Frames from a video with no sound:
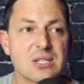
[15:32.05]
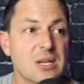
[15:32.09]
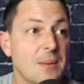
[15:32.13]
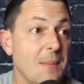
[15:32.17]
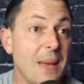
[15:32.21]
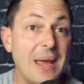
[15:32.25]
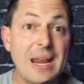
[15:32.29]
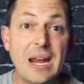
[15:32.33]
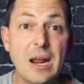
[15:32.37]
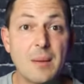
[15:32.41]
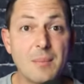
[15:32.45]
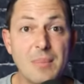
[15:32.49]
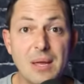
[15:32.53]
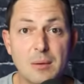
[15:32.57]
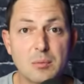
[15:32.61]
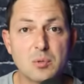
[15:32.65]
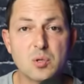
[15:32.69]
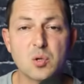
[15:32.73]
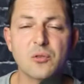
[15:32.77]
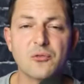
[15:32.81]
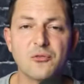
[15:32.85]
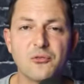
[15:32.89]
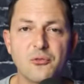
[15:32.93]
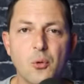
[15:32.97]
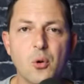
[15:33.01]
I may not be able
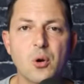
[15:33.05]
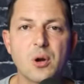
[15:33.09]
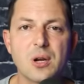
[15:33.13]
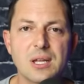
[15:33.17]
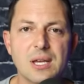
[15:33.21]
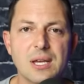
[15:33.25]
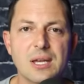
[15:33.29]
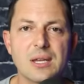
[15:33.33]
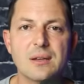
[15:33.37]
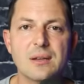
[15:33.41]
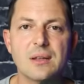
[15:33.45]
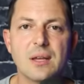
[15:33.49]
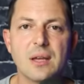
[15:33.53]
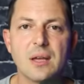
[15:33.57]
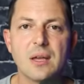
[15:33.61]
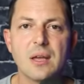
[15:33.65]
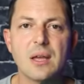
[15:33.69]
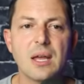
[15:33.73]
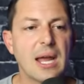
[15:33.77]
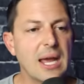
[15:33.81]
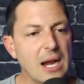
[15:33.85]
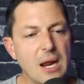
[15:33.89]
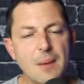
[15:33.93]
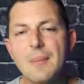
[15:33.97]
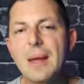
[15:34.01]
to afford it
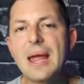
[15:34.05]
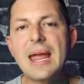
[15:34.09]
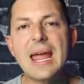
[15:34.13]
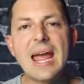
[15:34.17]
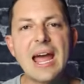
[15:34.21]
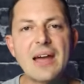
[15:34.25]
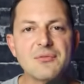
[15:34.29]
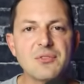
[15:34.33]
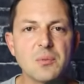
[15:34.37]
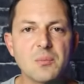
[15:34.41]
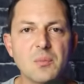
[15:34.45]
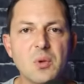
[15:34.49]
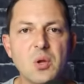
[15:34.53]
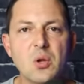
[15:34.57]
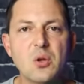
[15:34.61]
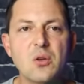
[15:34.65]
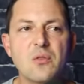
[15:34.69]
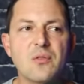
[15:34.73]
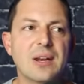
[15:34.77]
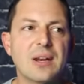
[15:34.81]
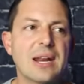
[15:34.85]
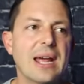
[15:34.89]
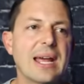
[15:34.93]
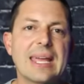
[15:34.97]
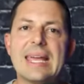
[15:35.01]
and I may have to move
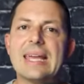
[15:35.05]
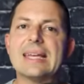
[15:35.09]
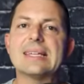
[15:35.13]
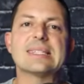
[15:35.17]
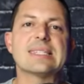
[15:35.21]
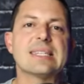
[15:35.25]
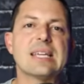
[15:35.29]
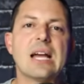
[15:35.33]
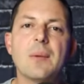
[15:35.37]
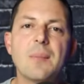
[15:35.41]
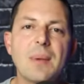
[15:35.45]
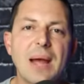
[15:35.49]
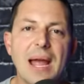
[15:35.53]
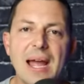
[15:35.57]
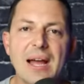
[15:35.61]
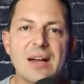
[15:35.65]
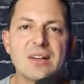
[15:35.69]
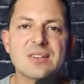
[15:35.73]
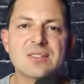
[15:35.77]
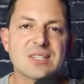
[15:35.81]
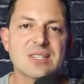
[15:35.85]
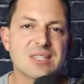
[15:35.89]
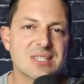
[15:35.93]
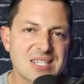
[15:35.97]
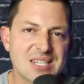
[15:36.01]
and I can't sell my
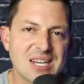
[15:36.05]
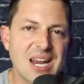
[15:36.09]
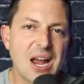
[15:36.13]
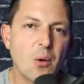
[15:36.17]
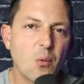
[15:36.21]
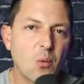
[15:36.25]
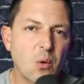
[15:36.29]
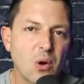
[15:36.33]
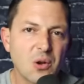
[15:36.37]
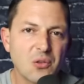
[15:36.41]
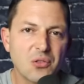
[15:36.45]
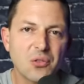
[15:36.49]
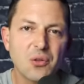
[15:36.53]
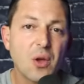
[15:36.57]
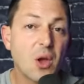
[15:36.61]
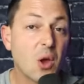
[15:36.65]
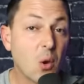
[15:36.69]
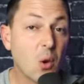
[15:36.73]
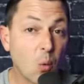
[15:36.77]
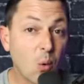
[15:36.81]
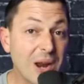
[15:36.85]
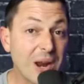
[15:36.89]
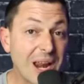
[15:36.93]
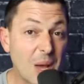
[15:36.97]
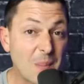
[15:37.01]
house because it's not worth
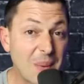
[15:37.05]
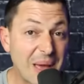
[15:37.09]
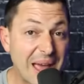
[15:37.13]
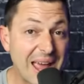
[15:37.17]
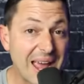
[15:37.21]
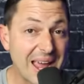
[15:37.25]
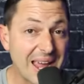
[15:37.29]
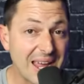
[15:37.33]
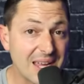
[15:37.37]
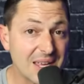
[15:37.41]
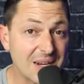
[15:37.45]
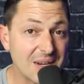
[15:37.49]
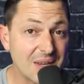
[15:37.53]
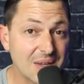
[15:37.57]
what I paid.